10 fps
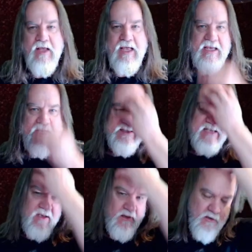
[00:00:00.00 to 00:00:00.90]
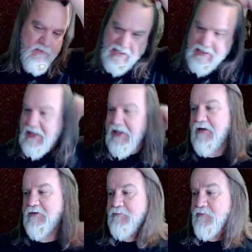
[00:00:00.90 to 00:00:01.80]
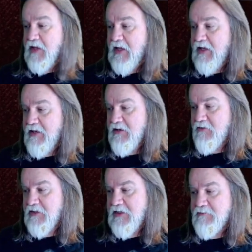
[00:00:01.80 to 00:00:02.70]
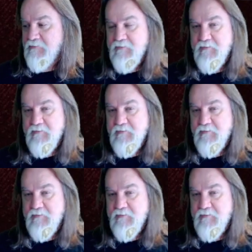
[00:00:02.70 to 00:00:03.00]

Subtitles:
and say hello and hang out. And you know what?